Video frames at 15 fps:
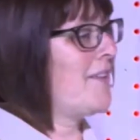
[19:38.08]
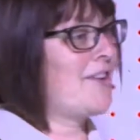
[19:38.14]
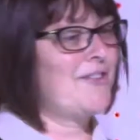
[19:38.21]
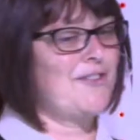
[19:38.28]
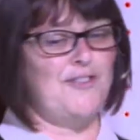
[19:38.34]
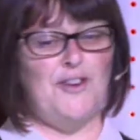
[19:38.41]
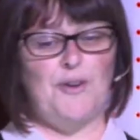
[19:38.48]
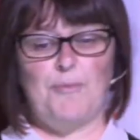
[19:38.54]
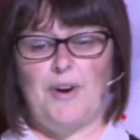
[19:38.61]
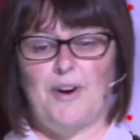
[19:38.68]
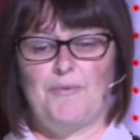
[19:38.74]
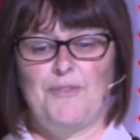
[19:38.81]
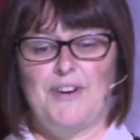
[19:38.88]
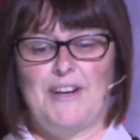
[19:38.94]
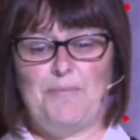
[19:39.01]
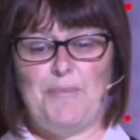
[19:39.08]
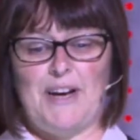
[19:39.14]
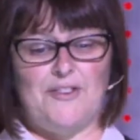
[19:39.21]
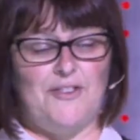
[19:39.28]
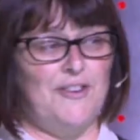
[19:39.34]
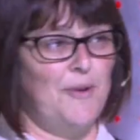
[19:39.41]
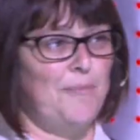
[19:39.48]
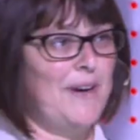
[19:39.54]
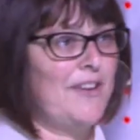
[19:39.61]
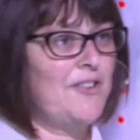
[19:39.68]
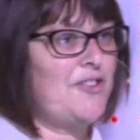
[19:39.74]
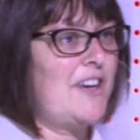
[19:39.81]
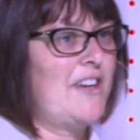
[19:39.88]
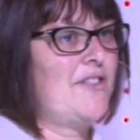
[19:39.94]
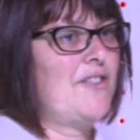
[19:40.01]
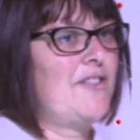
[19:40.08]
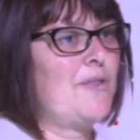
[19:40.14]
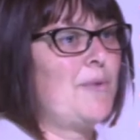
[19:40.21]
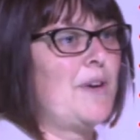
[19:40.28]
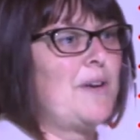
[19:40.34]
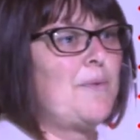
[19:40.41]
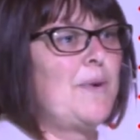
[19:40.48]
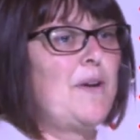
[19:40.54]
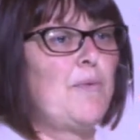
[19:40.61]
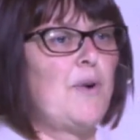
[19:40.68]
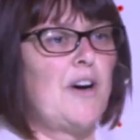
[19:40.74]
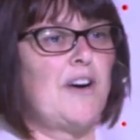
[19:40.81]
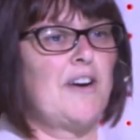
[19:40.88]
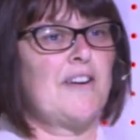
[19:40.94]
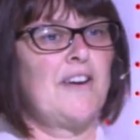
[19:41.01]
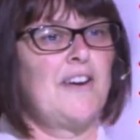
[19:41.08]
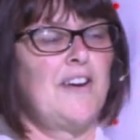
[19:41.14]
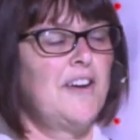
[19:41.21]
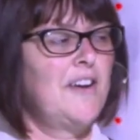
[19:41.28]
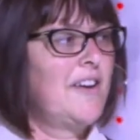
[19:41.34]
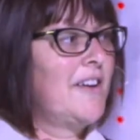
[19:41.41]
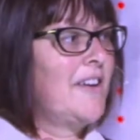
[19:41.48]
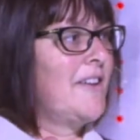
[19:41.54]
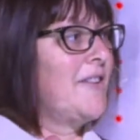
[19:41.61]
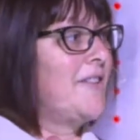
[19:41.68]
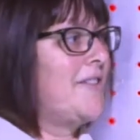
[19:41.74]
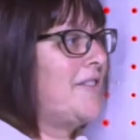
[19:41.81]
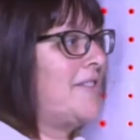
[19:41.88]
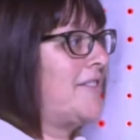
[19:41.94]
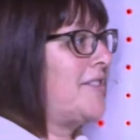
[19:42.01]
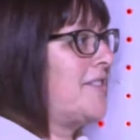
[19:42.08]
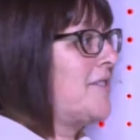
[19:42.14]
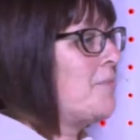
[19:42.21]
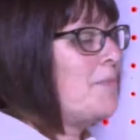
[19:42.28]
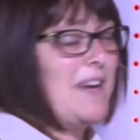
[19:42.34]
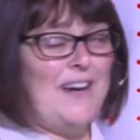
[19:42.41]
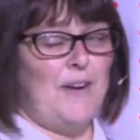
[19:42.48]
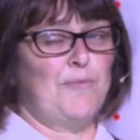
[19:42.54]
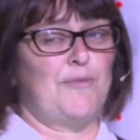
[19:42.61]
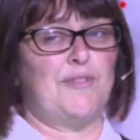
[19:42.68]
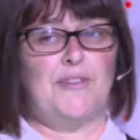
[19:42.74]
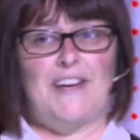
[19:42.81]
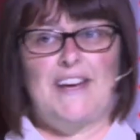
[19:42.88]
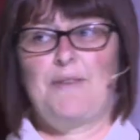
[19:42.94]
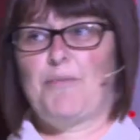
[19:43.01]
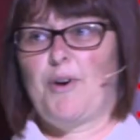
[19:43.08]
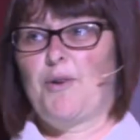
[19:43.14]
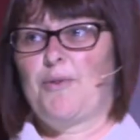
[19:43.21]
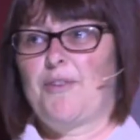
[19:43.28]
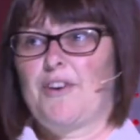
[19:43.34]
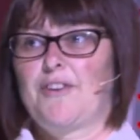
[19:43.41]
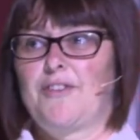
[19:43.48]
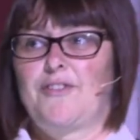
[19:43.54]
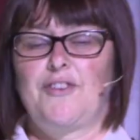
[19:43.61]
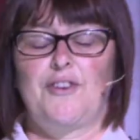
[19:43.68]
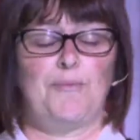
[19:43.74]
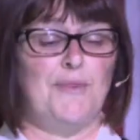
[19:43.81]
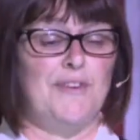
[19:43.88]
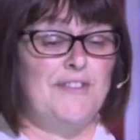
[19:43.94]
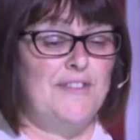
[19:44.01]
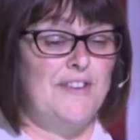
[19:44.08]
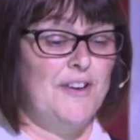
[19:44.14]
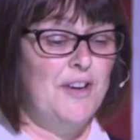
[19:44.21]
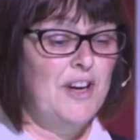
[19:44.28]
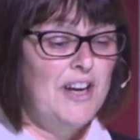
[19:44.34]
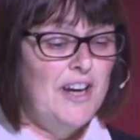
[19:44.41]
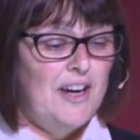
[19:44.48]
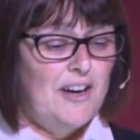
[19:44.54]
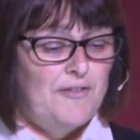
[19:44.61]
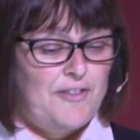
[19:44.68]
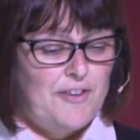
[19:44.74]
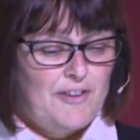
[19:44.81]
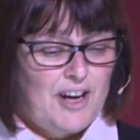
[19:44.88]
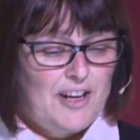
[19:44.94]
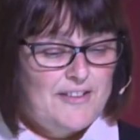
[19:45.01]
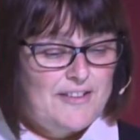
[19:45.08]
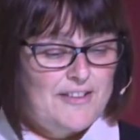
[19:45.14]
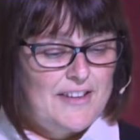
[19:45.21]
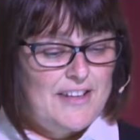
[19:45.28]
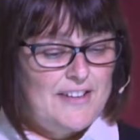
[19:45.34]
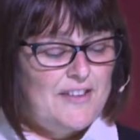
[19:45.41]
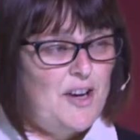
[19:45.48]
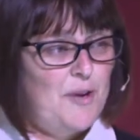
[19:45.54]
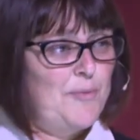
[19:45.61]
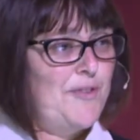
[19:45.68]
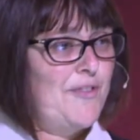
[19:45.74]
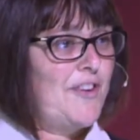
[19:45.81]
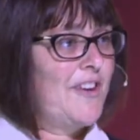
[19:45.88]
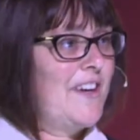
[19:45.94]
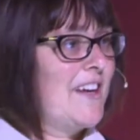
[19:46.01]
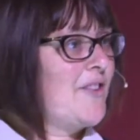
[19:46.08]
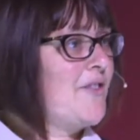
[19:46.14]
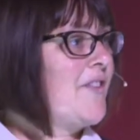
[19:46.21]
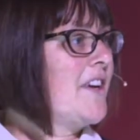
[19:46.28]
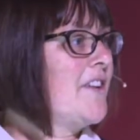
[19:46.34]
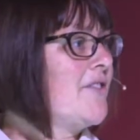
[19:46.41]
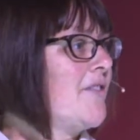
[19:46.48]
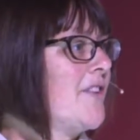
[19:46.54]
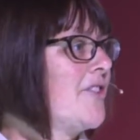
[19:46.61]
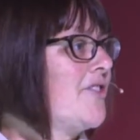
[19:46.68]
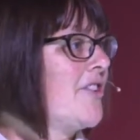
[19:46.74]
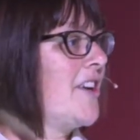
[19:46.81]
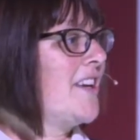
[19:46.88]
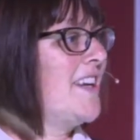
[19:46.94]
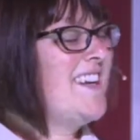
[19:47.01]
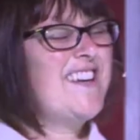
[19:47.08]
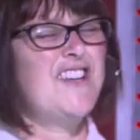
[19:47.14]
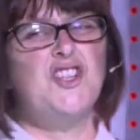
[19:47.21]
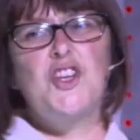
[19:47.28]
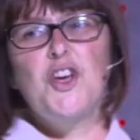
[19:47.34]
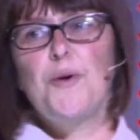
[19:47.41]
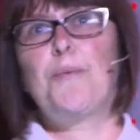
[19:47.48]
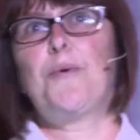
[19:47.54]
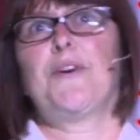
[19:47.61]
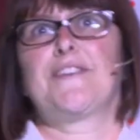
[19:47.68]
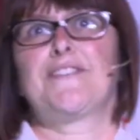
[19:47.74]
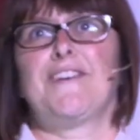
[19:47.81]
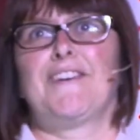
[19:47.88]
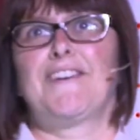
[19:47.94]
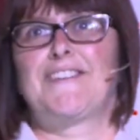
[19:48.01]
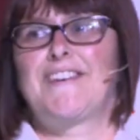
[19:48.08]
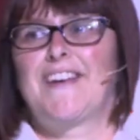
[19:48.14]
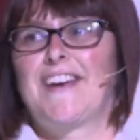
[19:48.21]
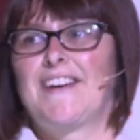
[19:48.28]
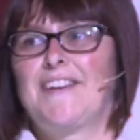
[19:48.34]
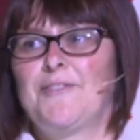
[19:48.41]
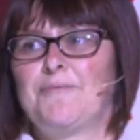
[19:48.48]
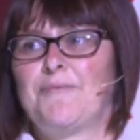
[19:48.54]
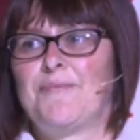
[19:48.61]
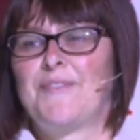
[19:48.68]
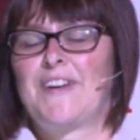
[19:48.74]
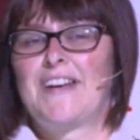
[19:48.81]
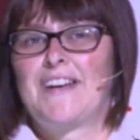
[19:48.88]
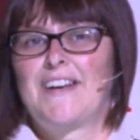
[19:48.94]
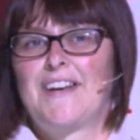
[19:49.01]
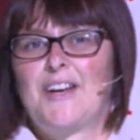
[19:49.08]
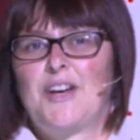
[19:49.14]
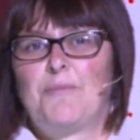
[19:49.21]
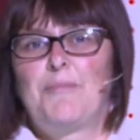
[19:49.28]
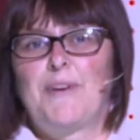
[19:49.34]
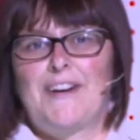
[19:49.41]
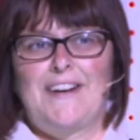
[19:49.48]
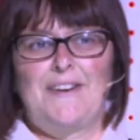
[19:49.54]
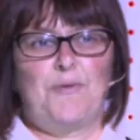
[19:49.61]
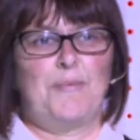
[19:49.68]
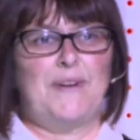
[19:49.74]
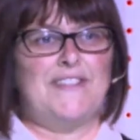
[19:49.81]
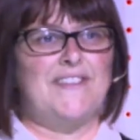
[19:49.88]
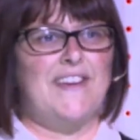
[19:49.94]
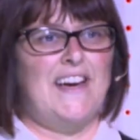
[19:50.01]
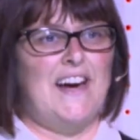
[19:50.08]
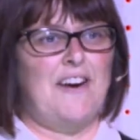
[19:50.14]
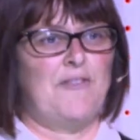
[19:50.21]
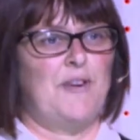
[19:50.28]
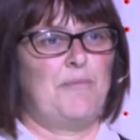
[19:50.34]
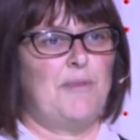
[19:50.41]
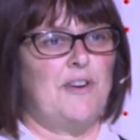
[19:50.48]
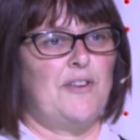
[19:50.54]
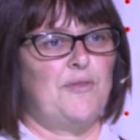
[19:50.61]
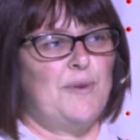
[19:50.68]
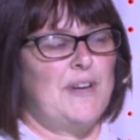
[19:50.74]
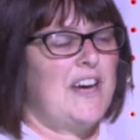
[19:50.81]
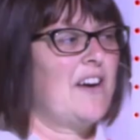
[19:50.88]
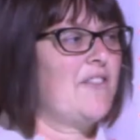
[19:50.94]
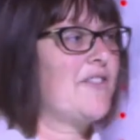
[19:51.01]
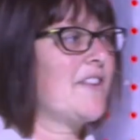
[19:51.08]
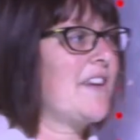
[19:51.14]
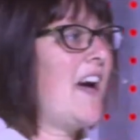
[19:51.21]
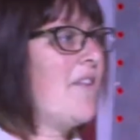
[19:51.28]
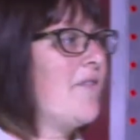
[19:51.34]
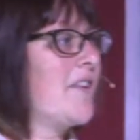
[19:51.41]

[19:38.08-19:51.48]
consumer. I'm really passionate about changing the way we work to be able to keep up with our consumers. So for us, in terms of our next phase of our journey, super exciting, but a little bit scary because we have to have a